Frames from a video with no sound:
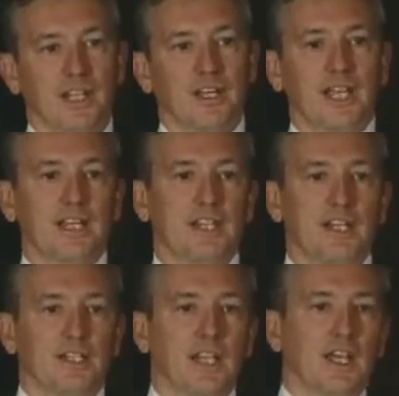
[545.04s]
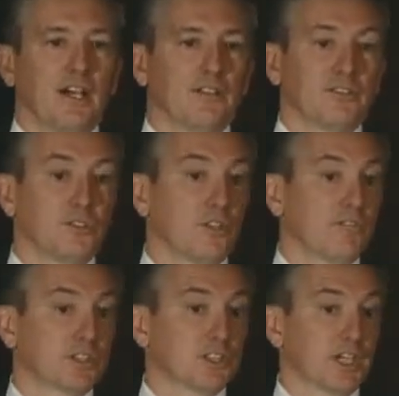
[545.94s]
delegate that down so
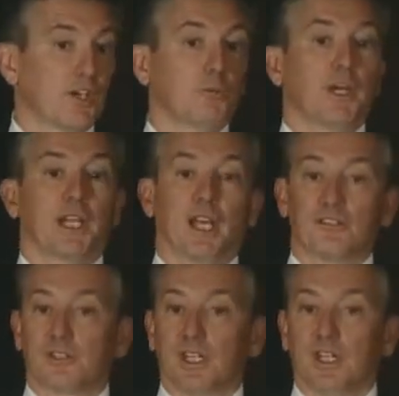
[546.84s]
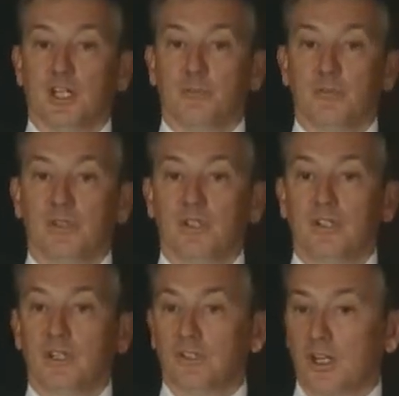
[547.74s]
eventually everybody has to get up
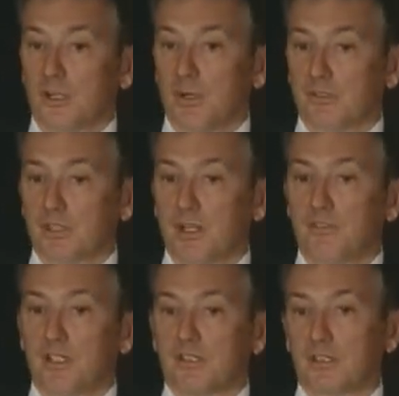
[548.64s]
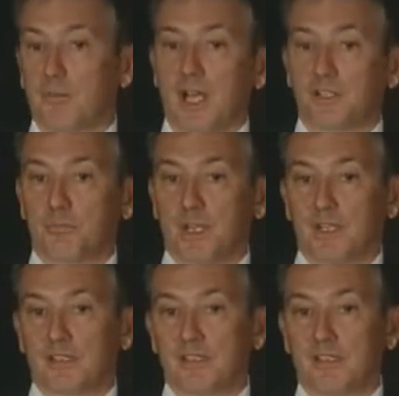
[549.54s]
and talk about safety in some
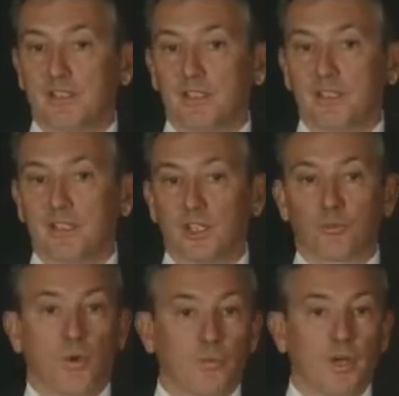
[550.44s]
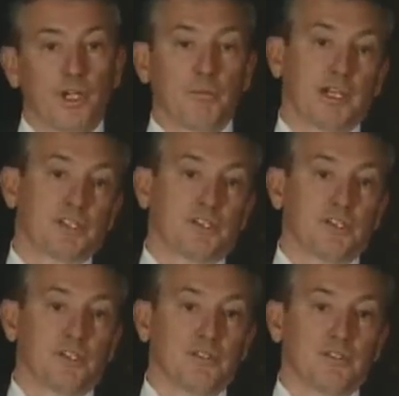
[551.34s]
aspect. It's one way to make
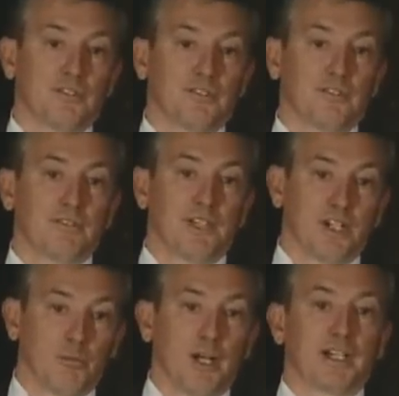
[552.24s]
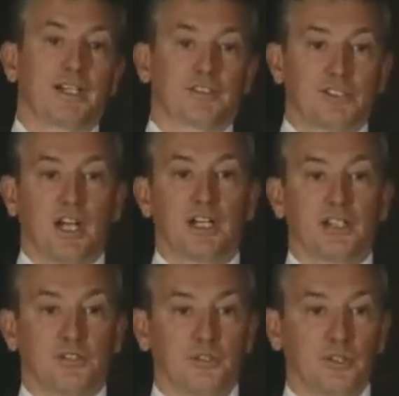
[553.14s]
sure that everybody gets tied
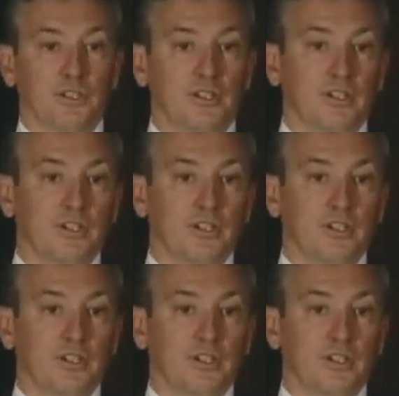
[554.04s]
into it